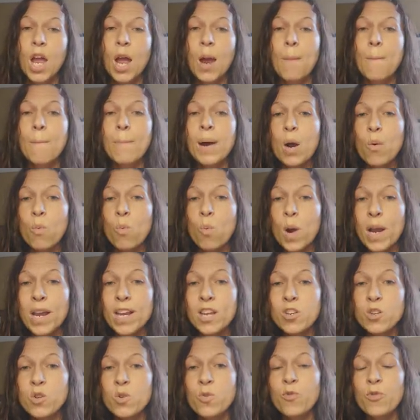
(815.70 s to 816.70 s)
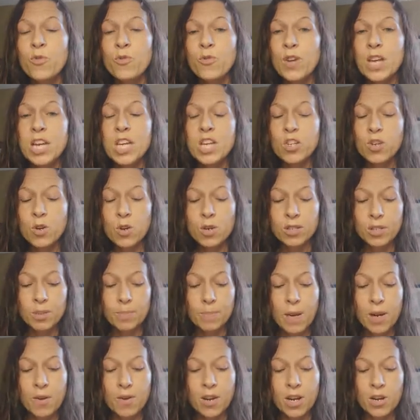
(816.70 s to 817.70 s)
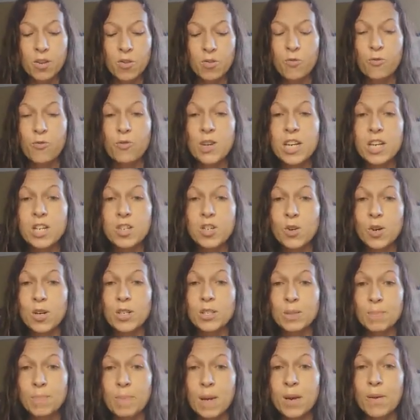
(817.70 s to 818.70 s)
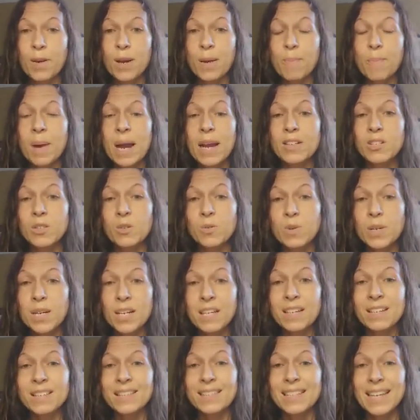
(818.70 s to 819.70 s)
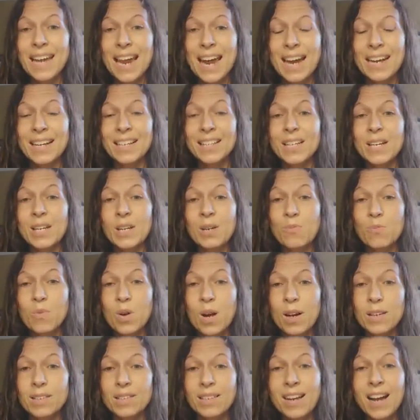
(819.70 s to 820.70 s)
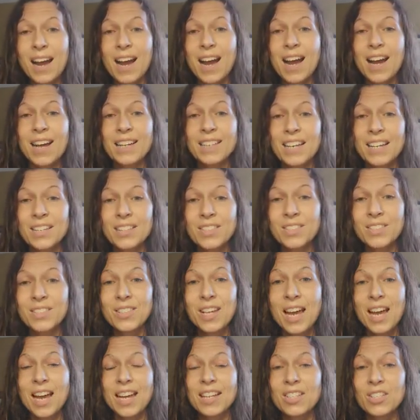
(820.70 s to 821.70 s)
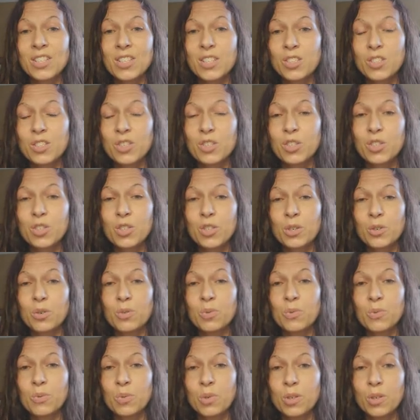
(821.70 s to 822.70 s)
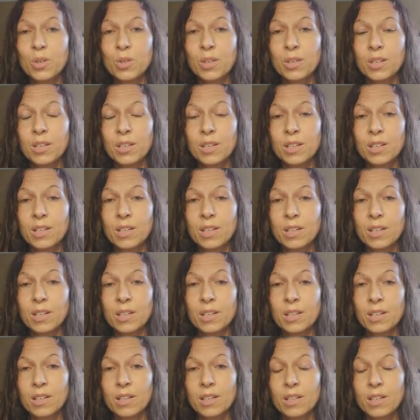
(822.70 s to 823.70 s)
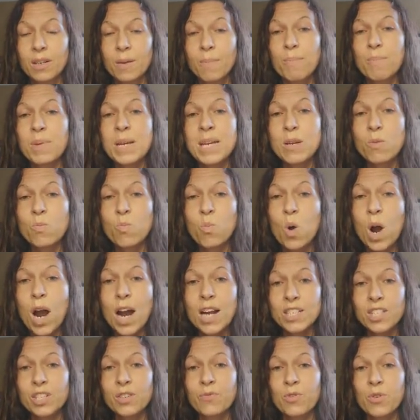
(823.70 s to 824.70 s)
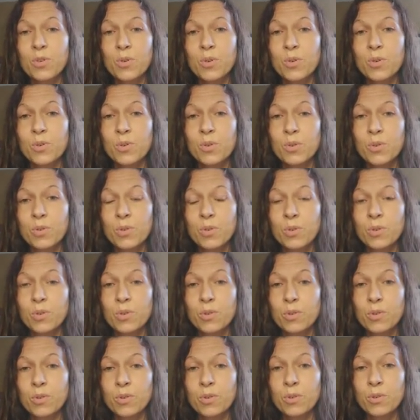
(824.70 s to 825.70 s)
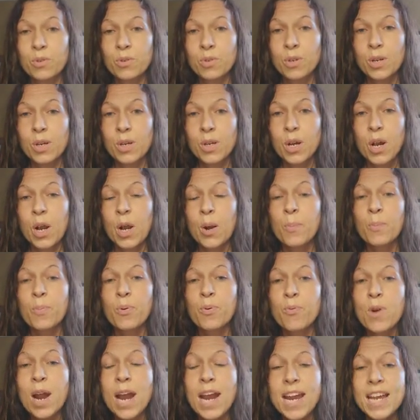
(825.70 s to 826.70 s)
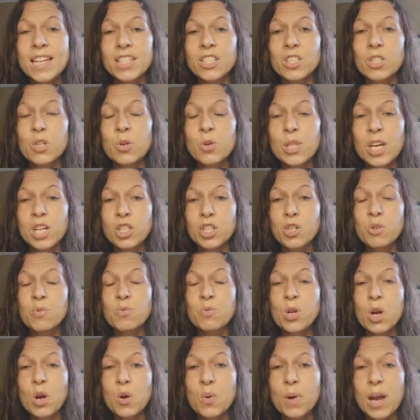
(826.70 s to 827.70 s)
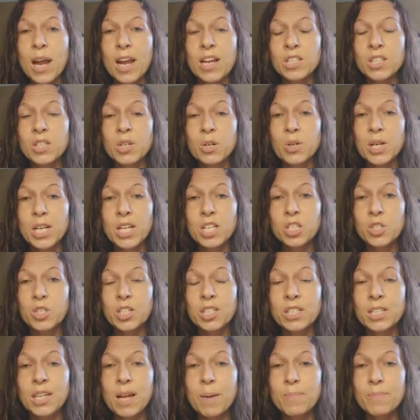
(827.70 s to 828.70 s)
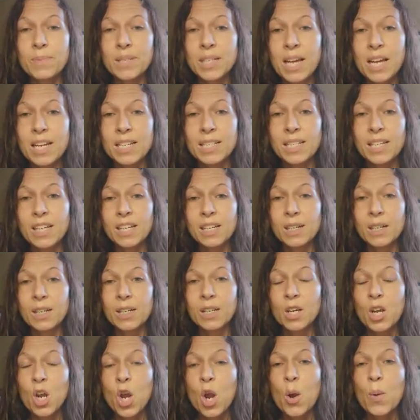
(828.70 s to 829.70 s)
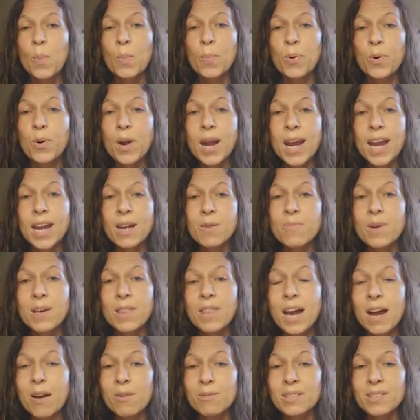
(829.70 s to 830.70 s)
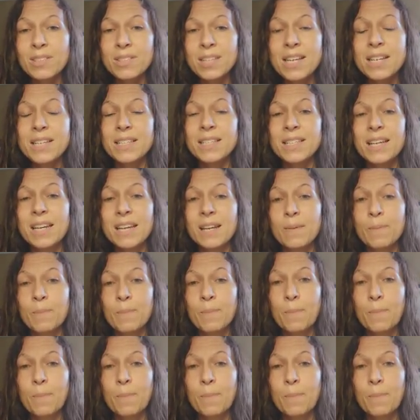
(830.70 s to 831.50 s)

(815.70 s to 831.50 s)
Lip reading: But when you feed your spirit, and you feed your spirit by doing exactly what God says to do, be watchful. Pray so that you don't enter into temptation. Pray without ceasing.